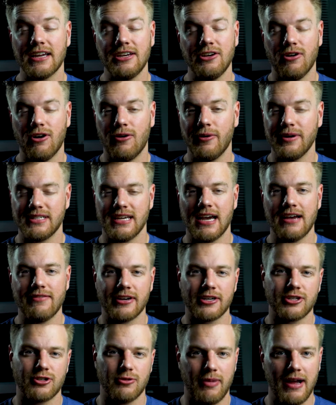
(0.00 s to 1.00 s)
and you always have
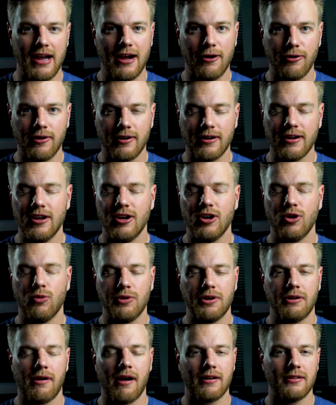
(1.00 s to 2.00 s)
extra power
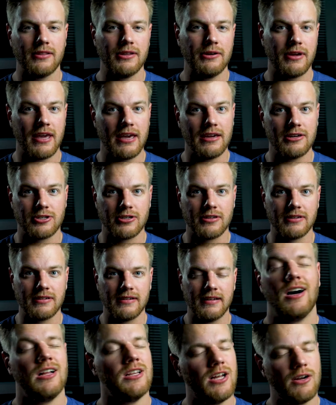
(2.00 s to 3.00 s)
when you're out on location.
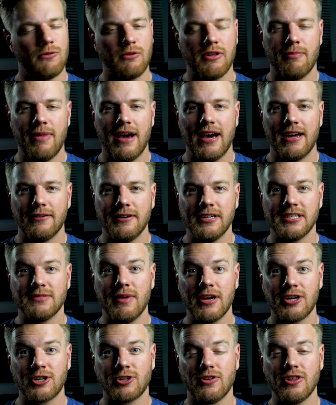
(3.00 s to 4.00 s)
Along with batteries,
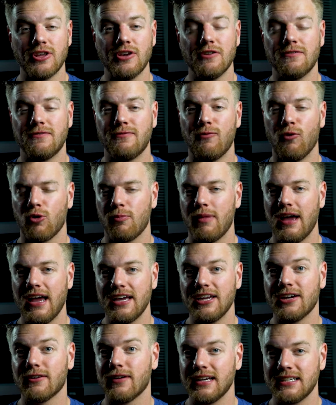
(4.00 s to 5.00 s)
make sure that you
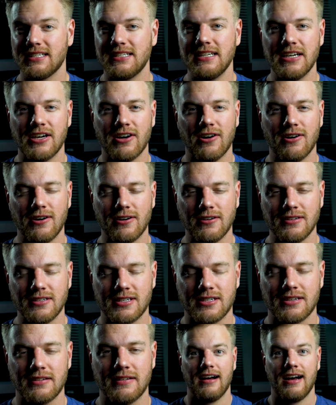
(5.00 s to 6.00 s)
format your SD
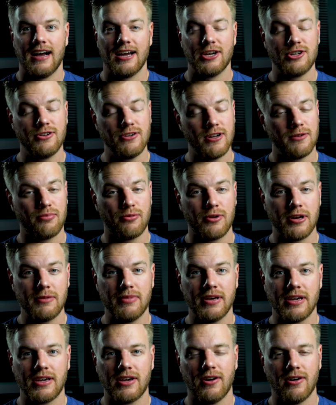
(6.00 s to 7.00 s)
cards. I shoot on pretty
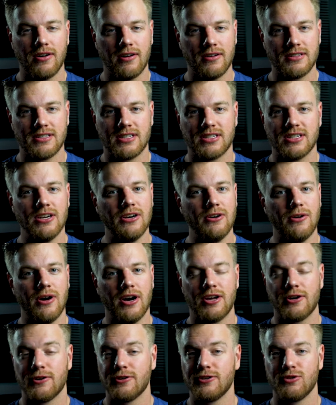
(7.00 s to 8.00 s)
big cards, so
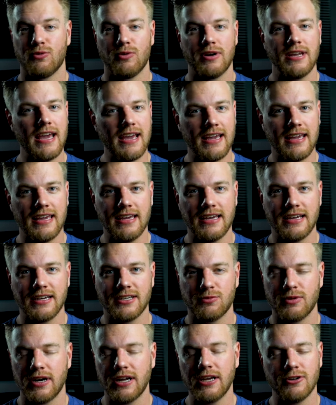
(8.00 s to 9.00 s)
128 gig
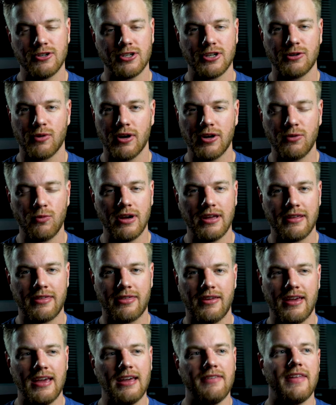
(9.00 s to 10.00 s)
is what I usually run with,
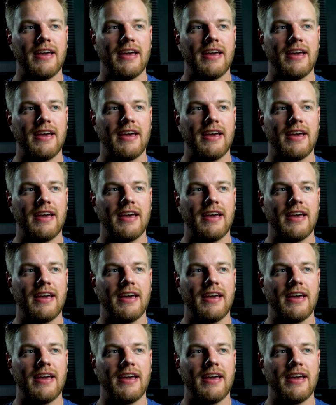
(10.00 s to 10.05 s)
and